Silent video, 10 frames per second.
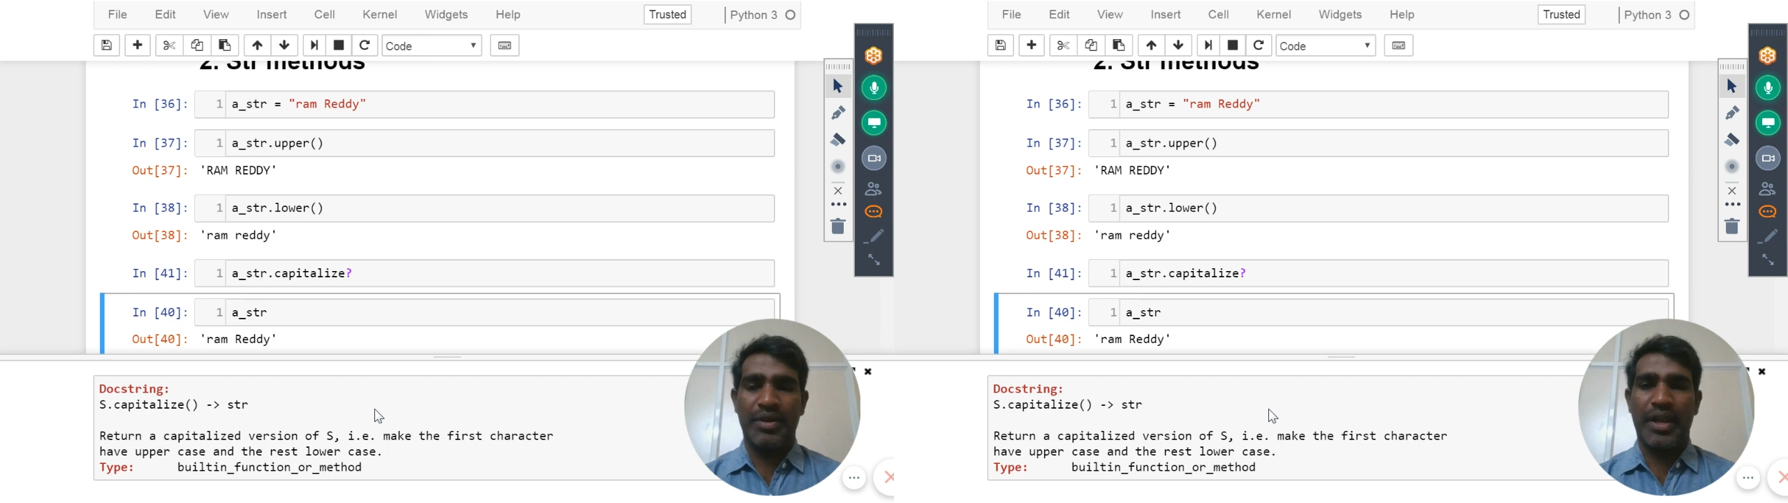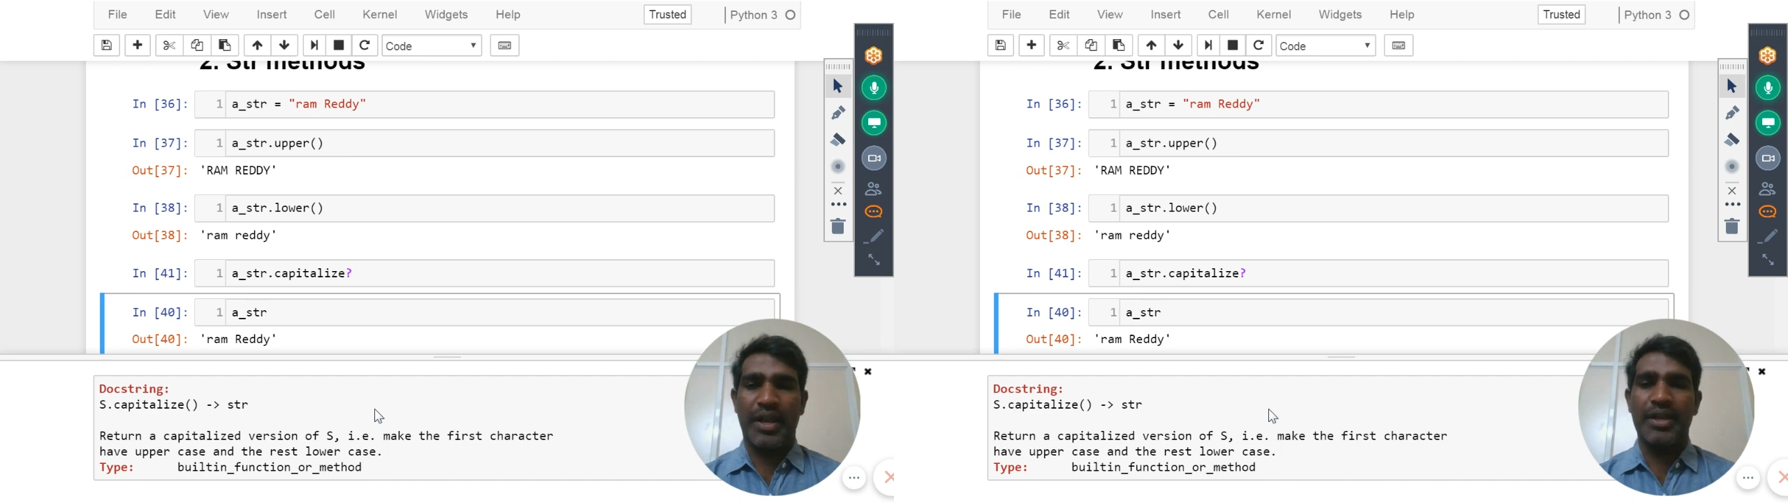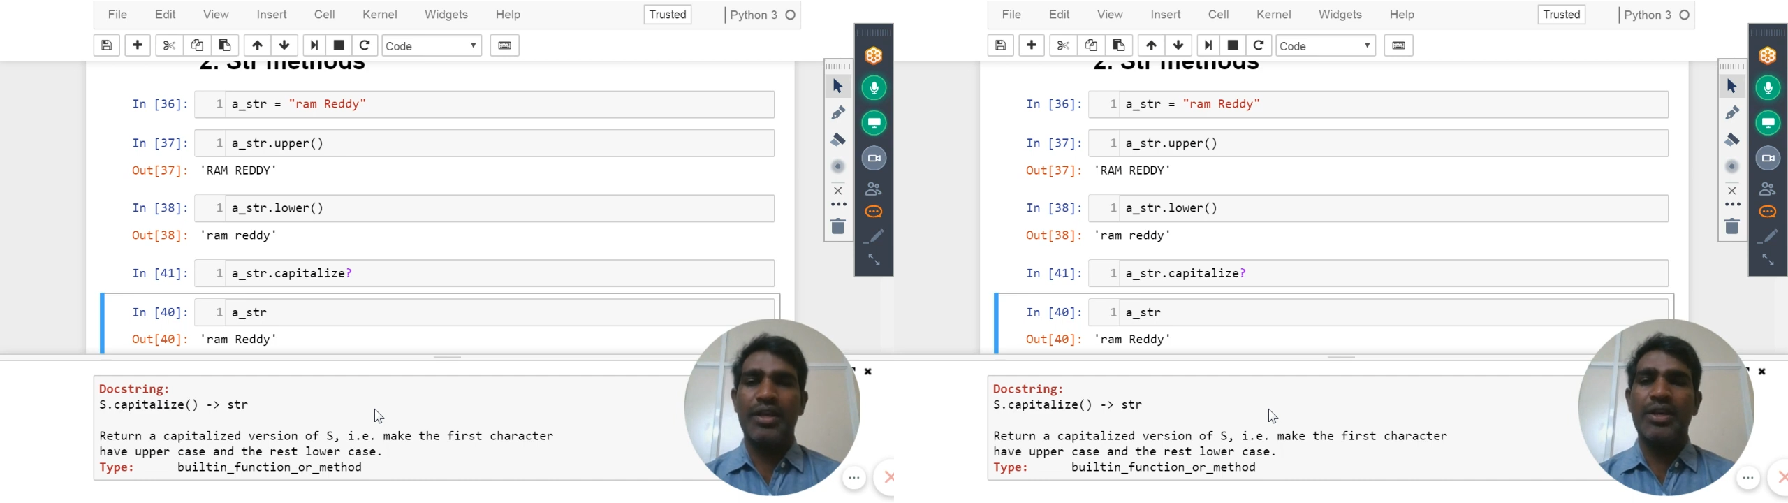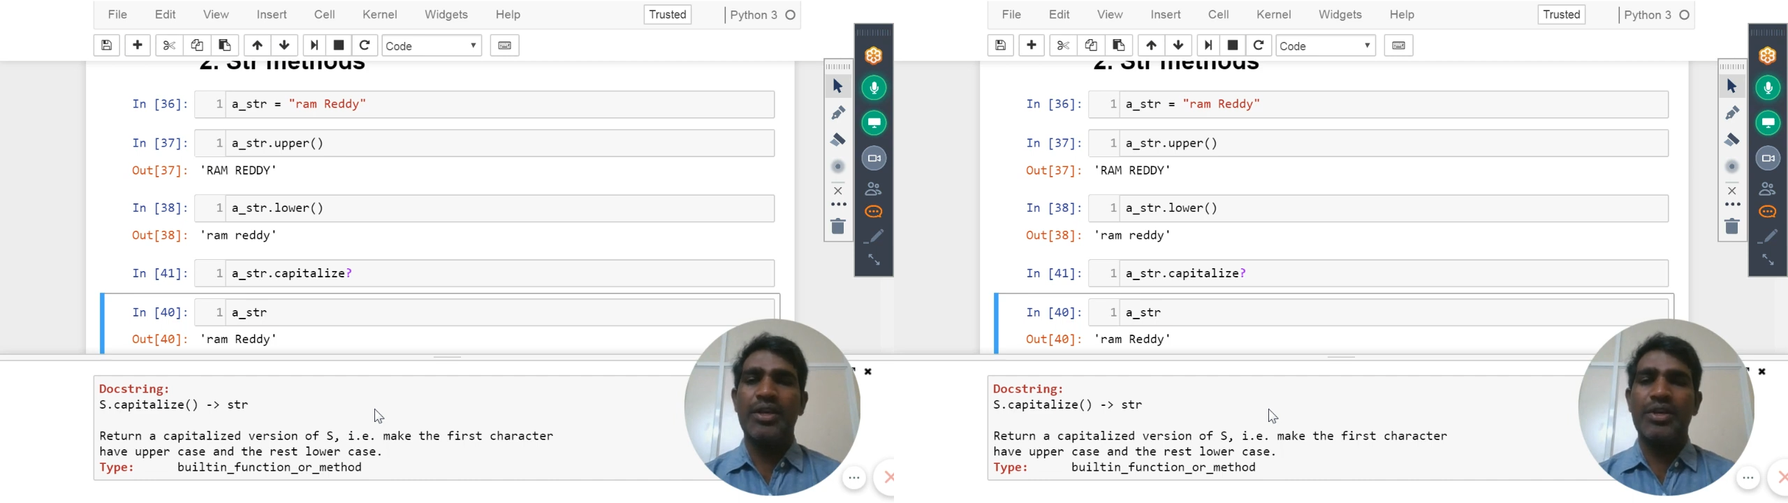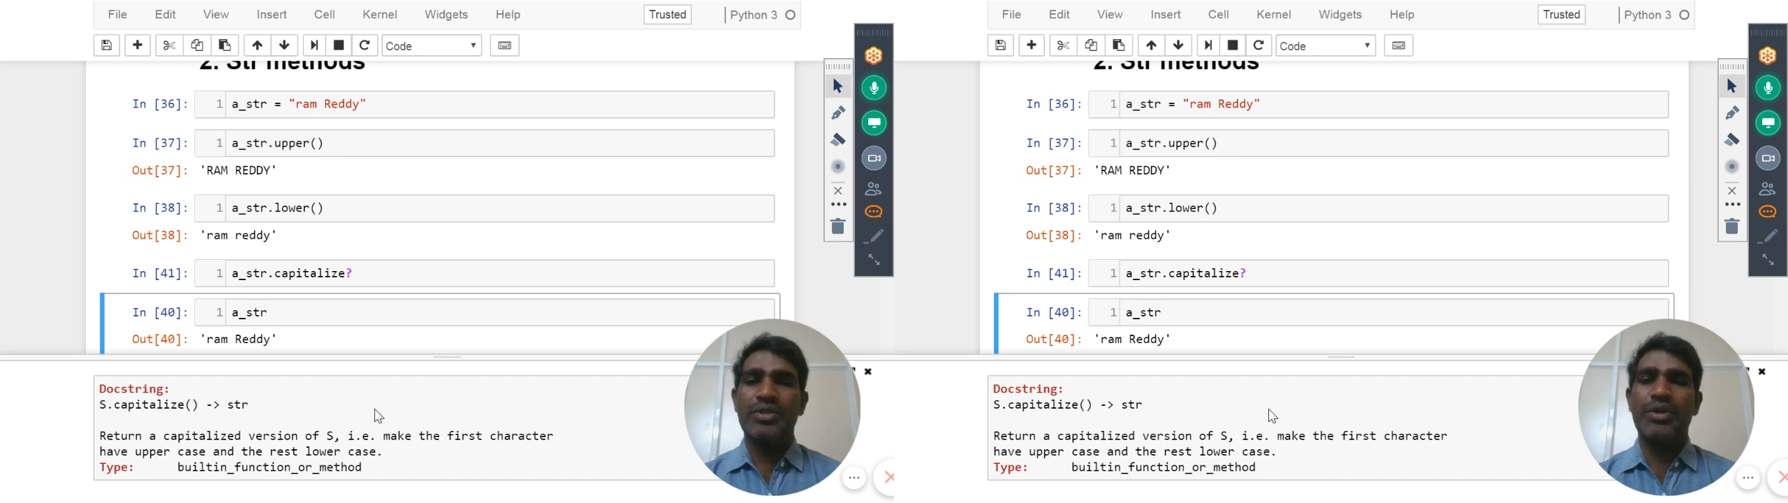Okay.
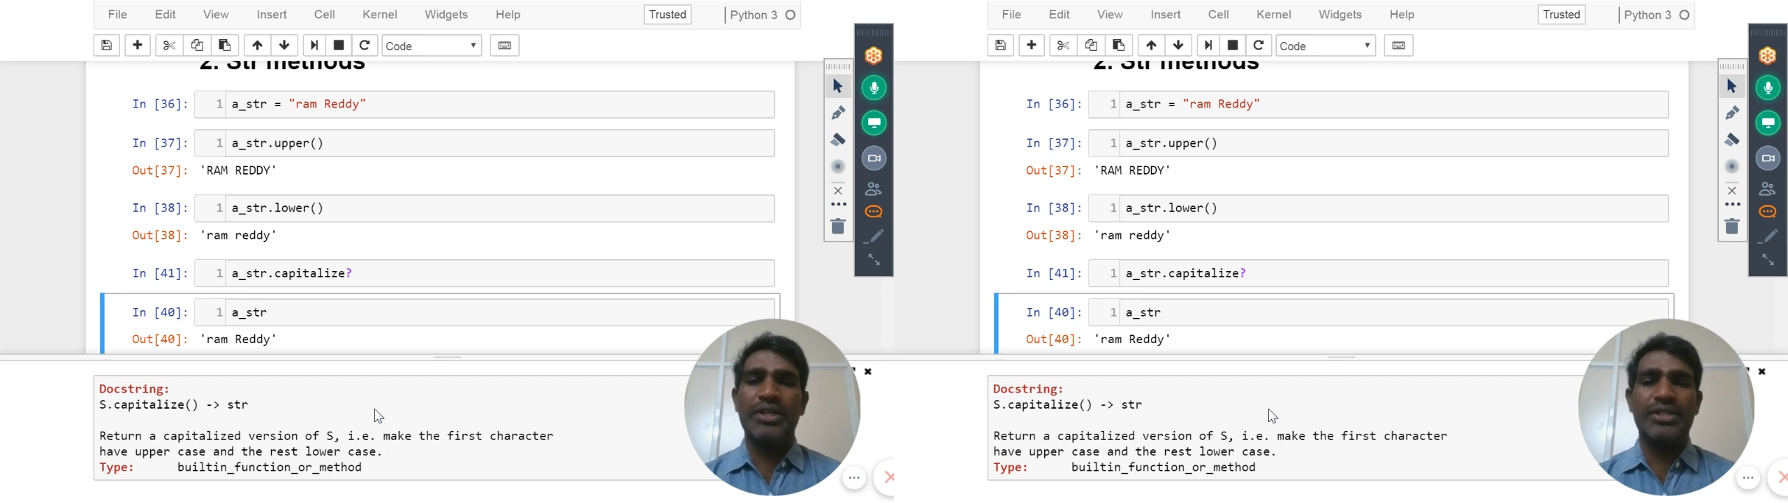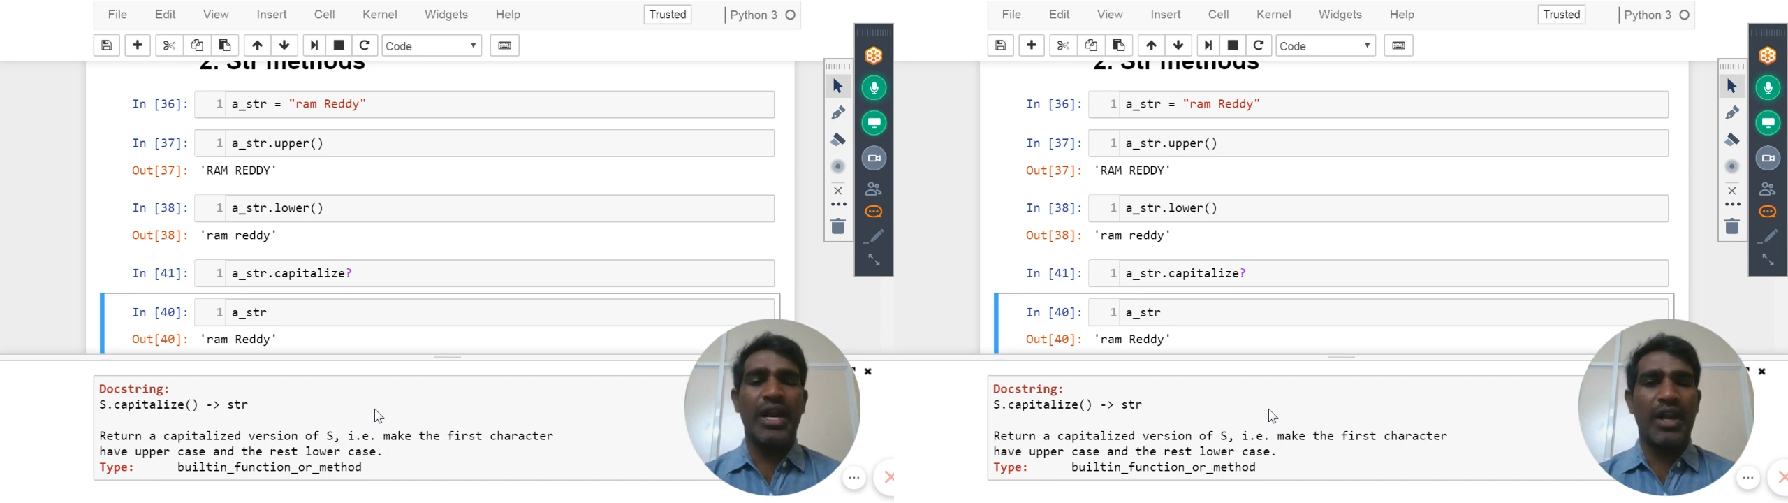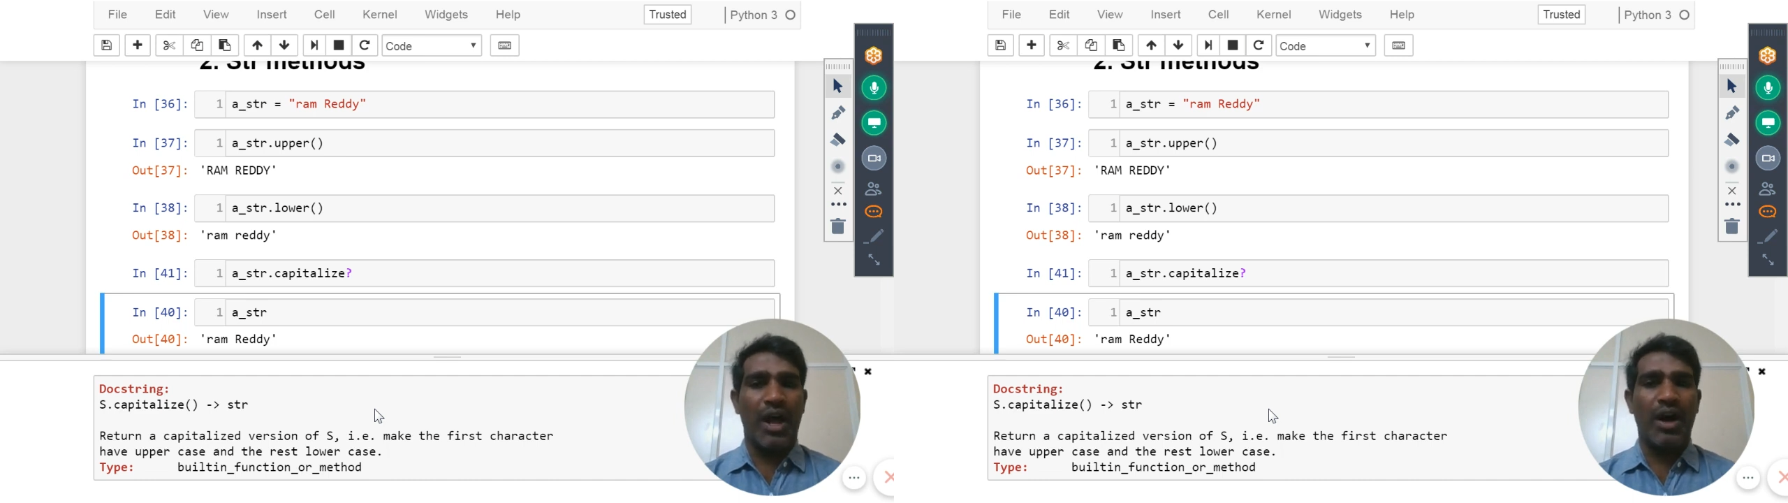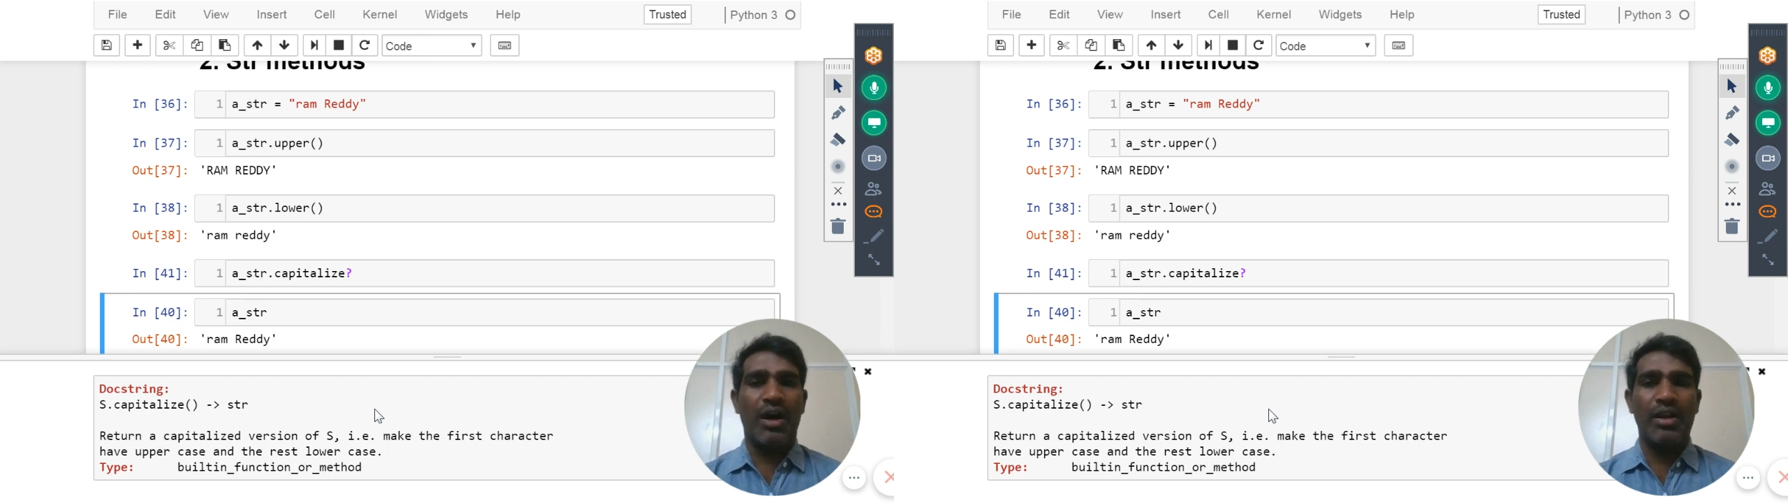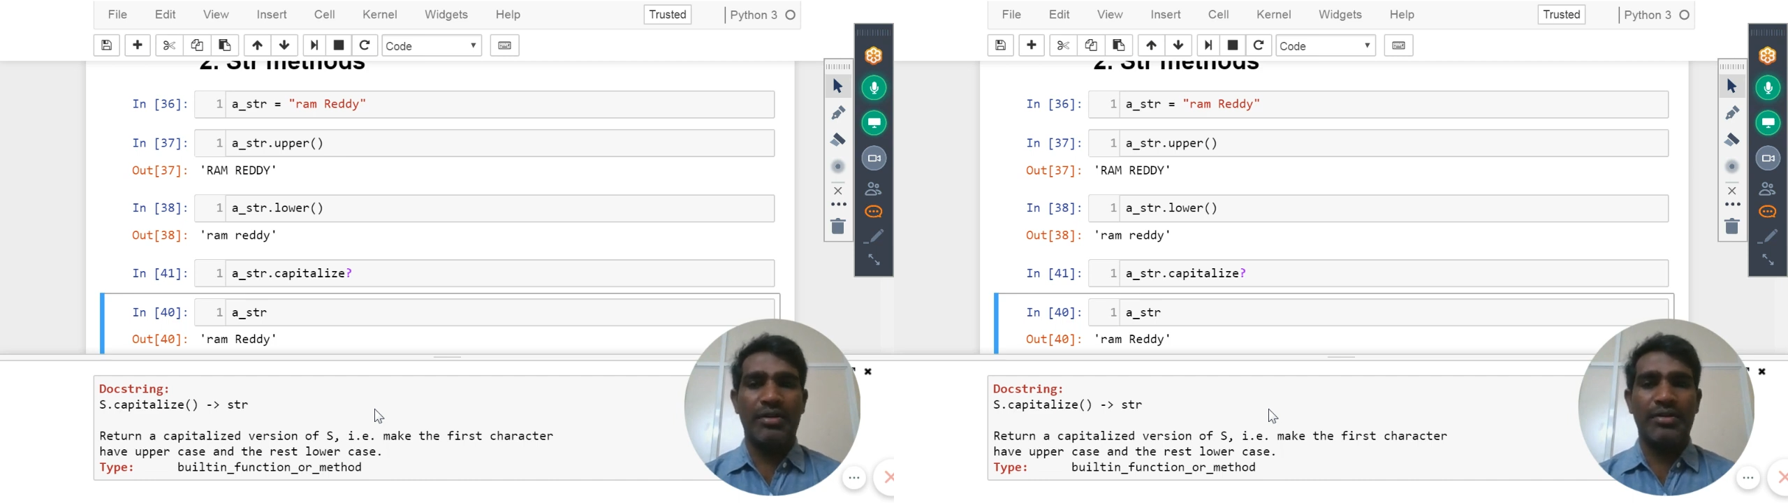So it's not
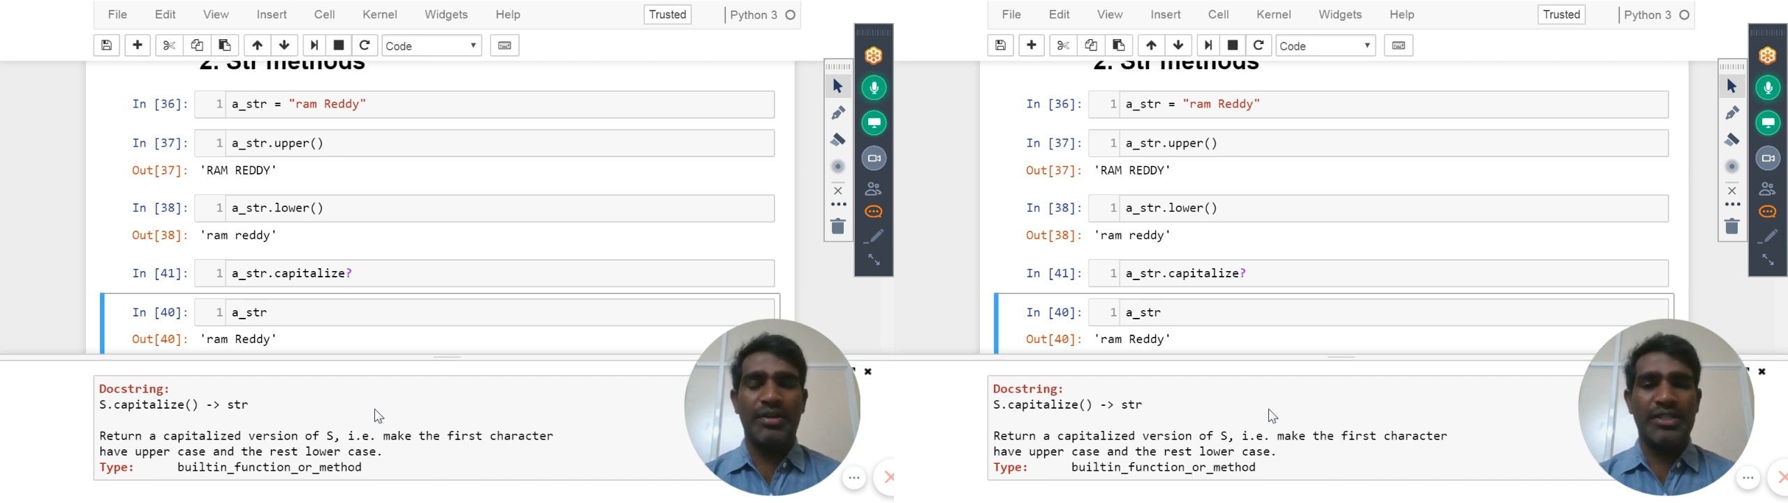all.